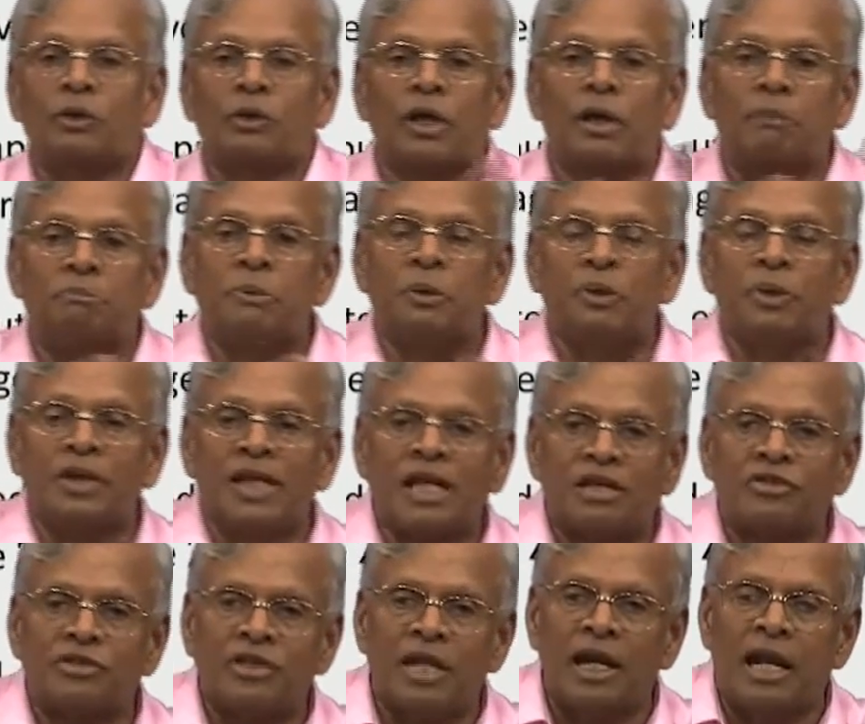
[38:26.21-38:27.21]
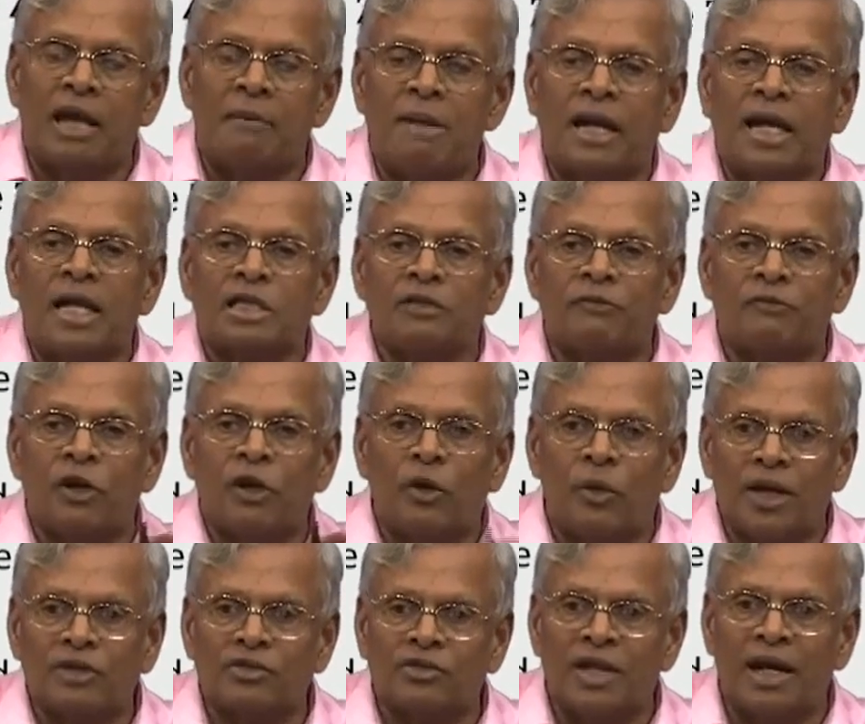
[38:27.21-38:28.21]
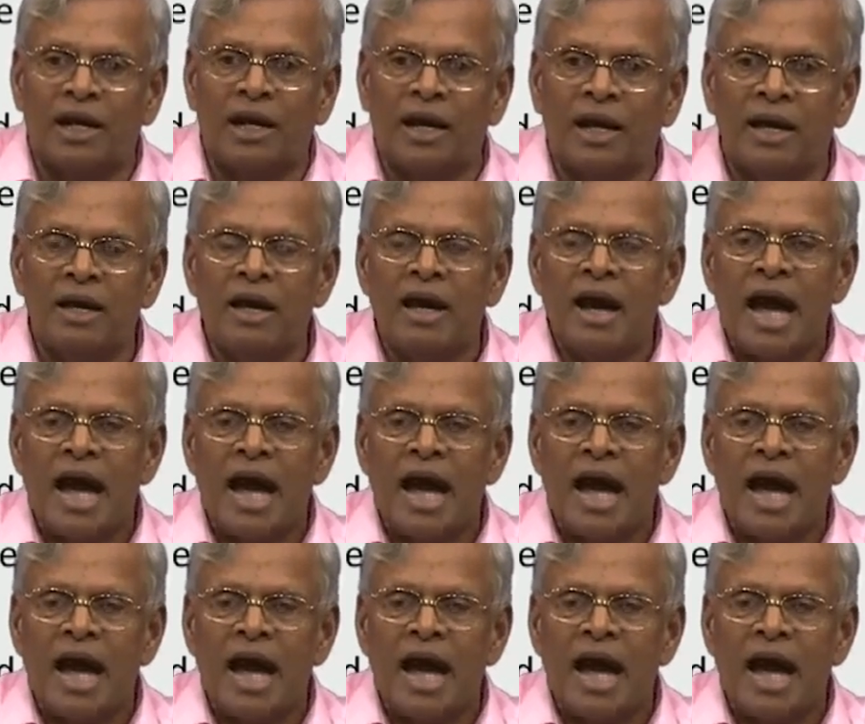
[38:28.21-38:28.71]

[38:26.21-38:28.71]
to computing X tilde, because if I know X tilde,